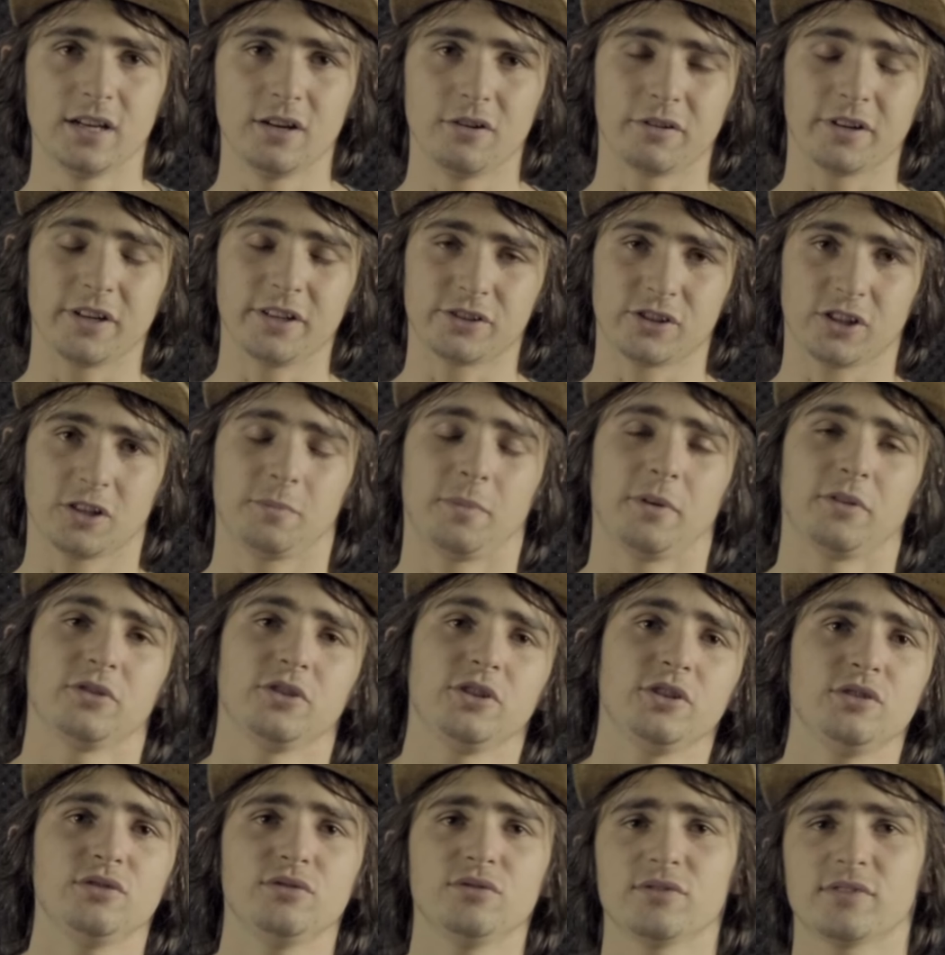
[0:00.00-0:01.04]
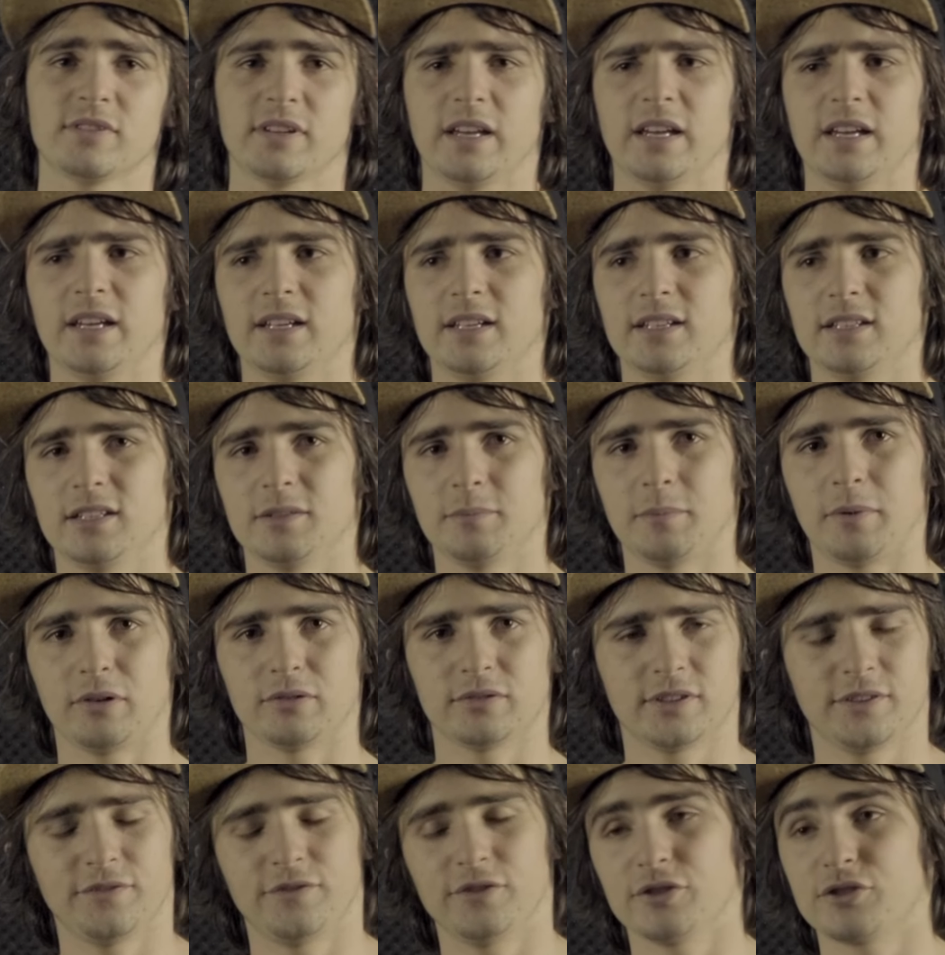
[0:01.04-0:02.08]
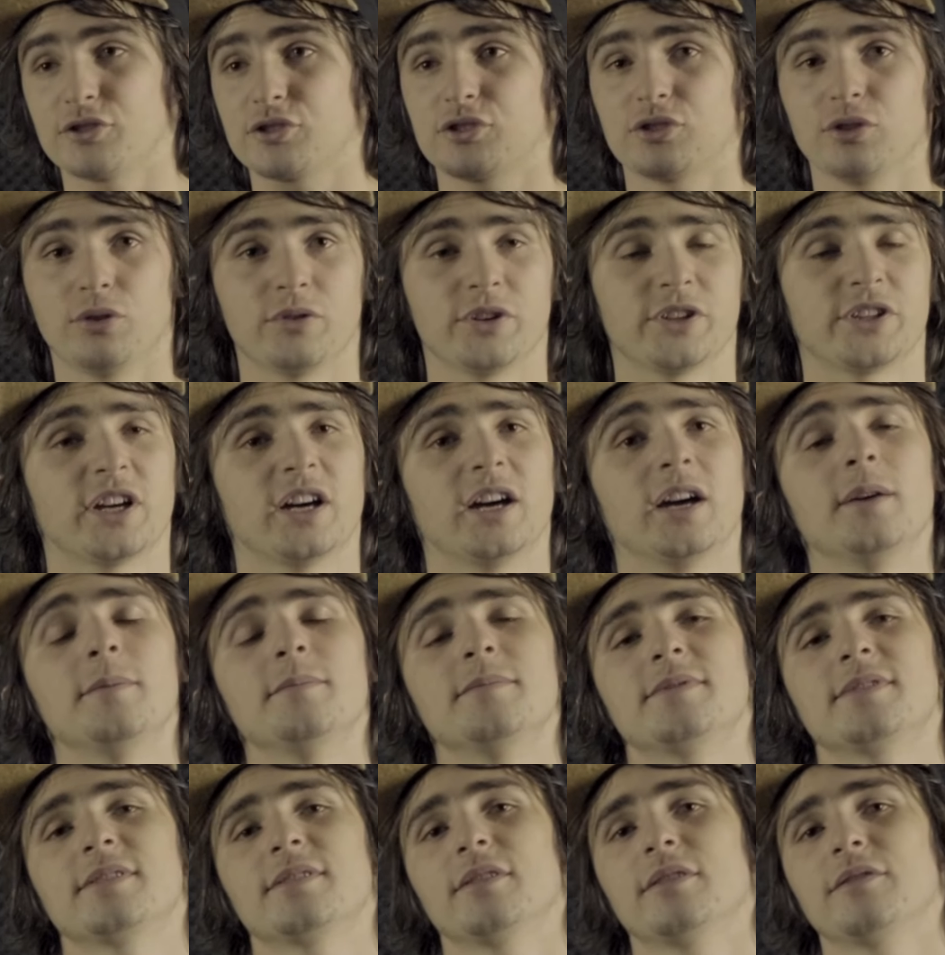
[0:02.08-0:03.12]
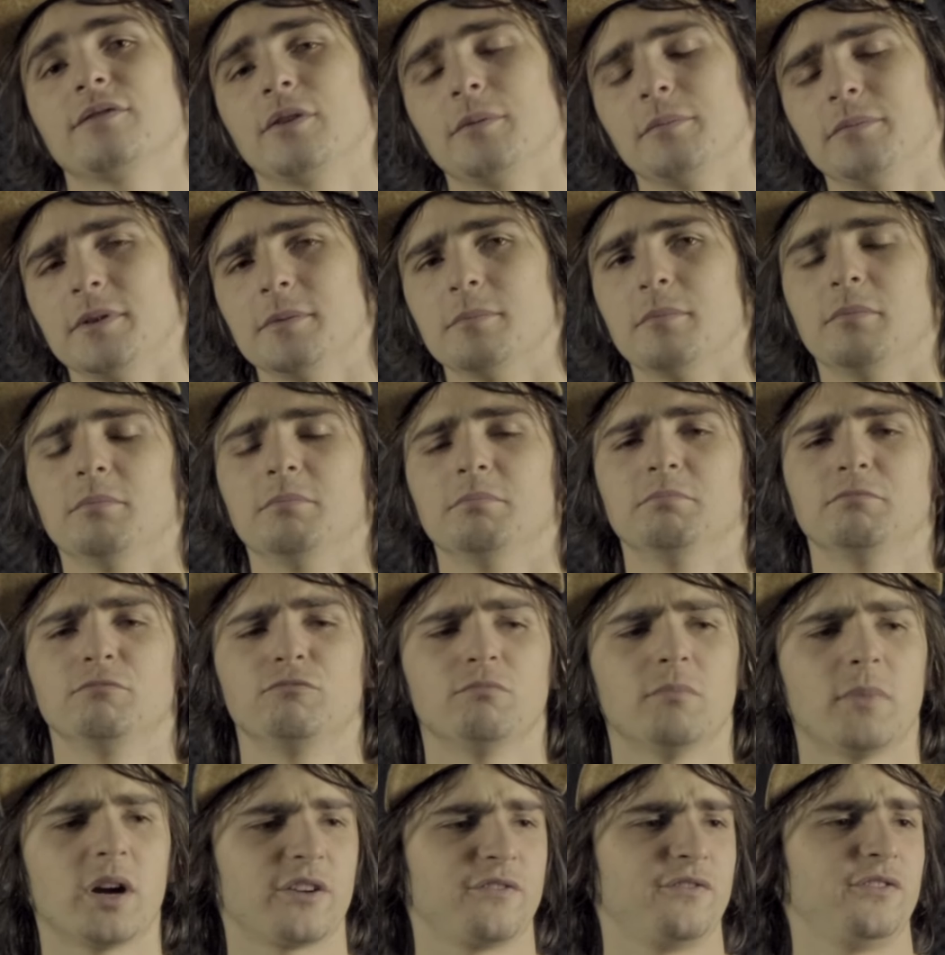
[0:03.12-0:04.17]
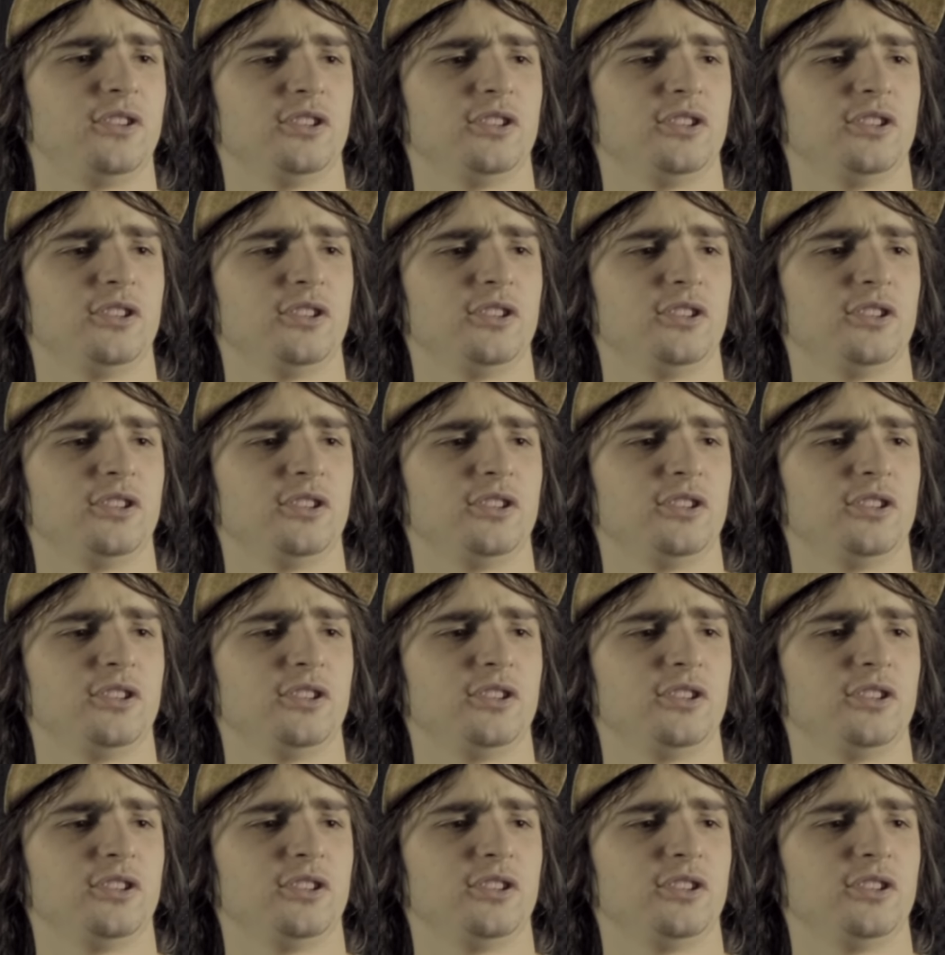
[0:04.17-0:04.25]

We're gonna talk about news and about different story times from the Marvel